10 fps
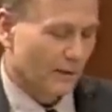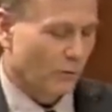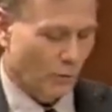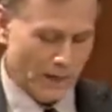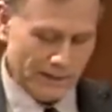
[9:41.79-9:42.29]

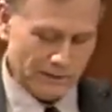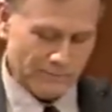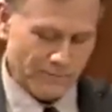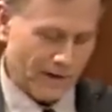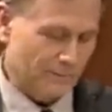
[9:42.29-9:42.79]
Why not
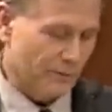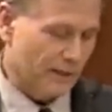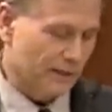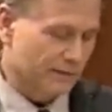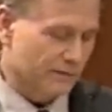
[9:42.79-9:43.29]

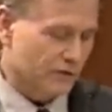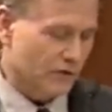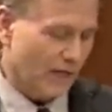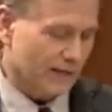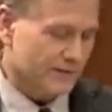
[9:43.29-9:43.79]
vibrate the
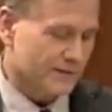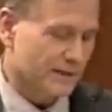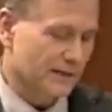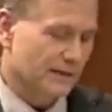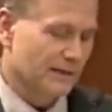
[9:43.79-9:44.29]
chest,